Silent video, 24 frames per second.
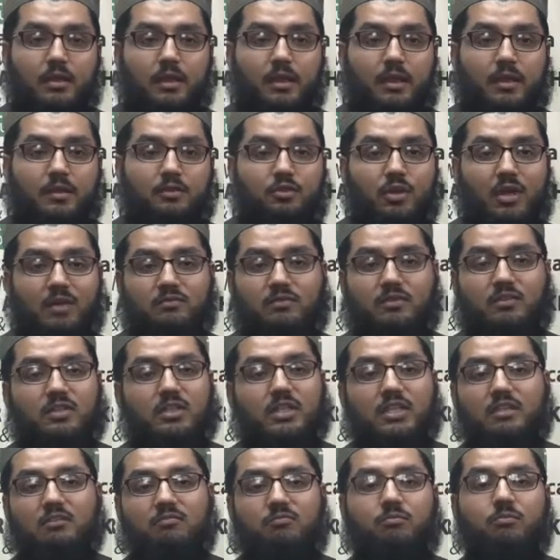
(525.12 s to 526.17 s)
And you have to
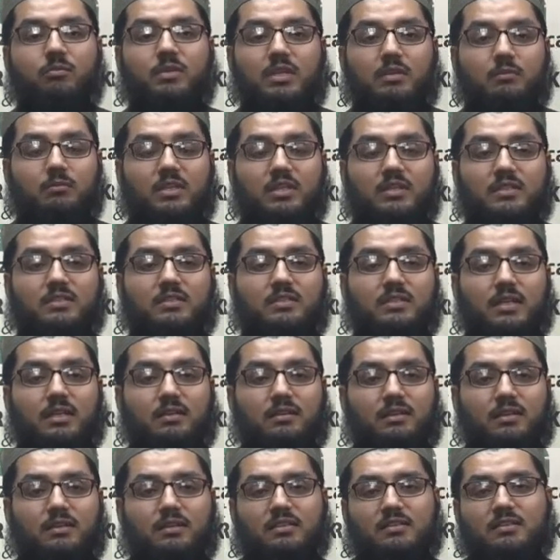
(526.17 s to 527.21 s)
leave me in this
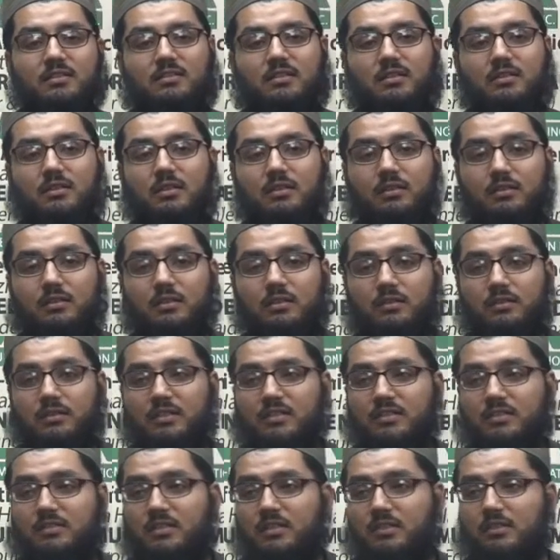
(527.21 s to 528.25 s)
state, and this is a
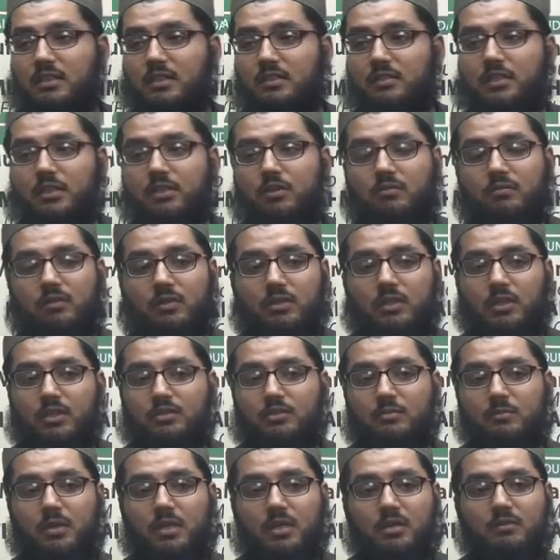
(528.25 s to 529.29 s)
taqdeer of Allah
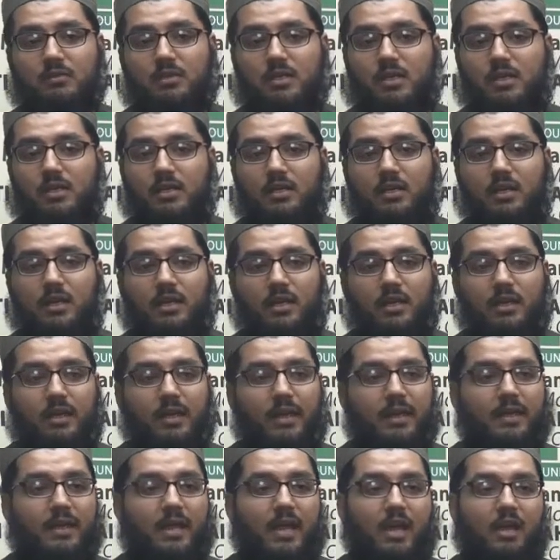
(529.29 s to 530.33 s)
subhanahu wa ta'ala,
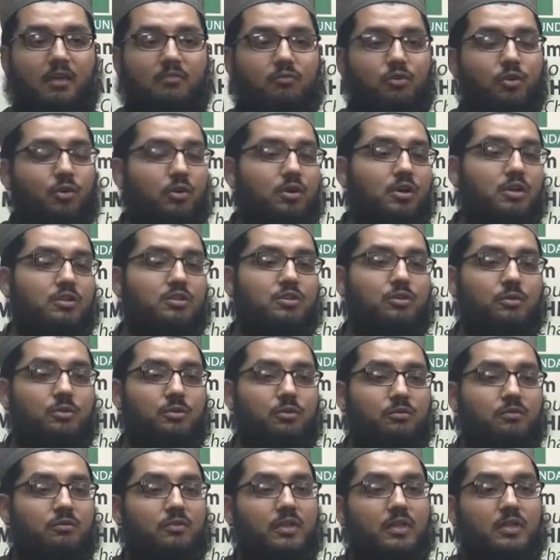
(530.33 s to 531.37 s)
and I have no
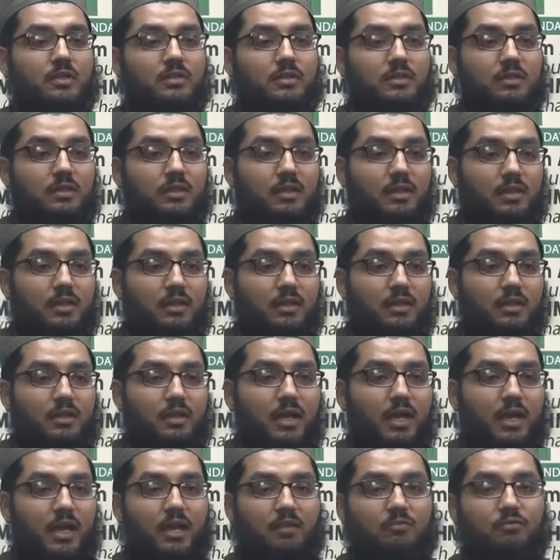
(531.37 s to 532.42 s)
control over it.
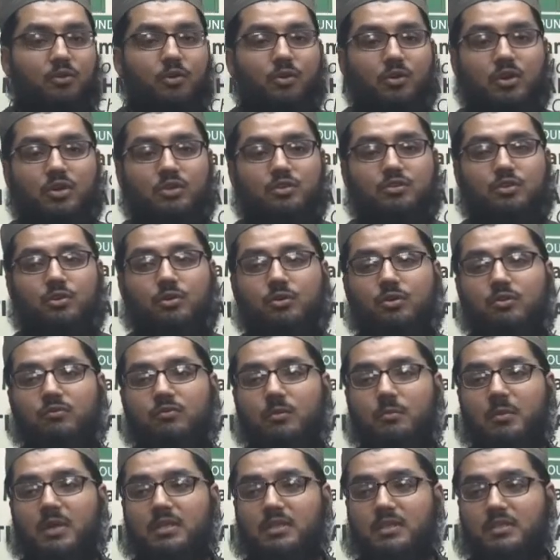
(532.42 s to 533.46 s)
I have no control
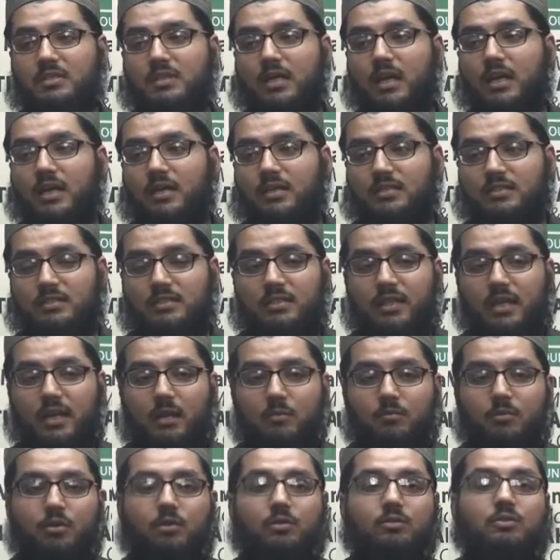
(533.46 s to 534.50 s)
over my desires that
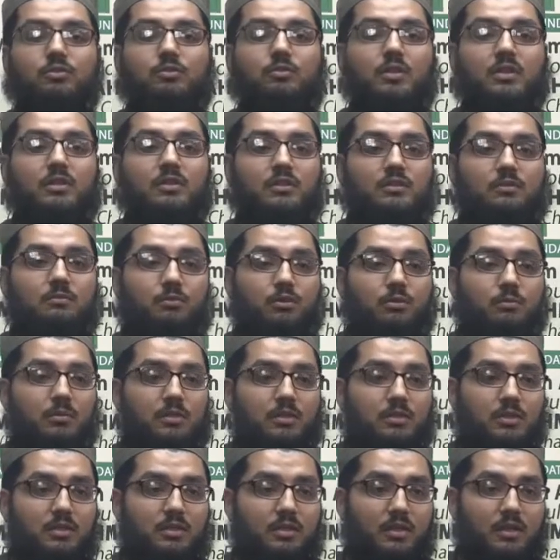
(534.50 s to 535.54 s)
I'm going through at this
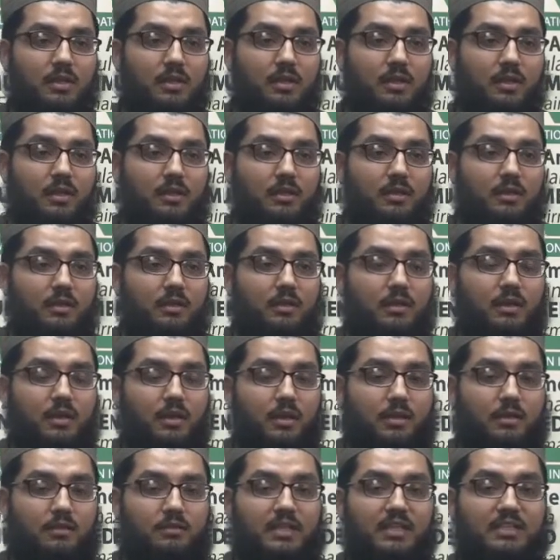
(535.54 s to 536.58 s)
moment.
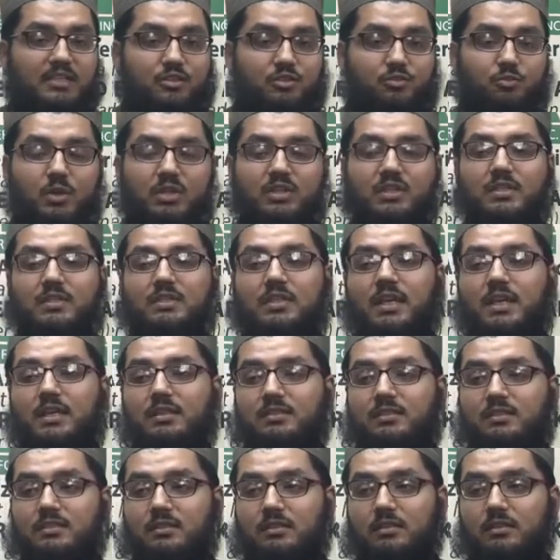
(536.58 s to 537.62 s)
This is what the
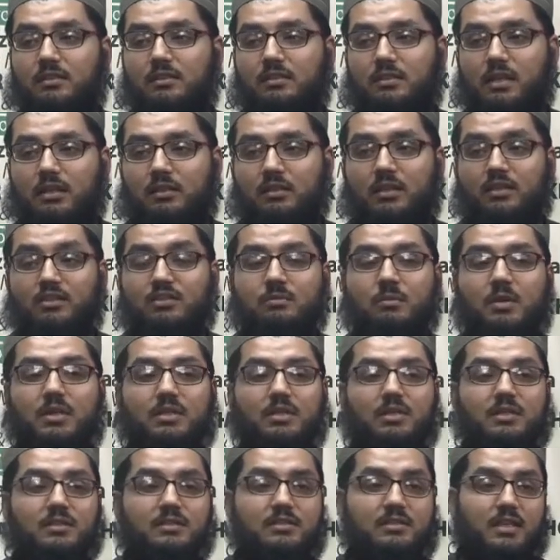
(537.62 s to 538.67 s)
test that Allah subhanahu wa
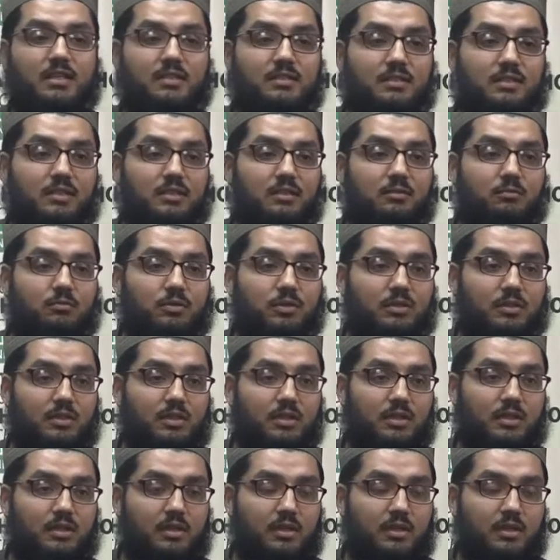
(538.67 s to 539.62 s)
ta'ala is testing him with.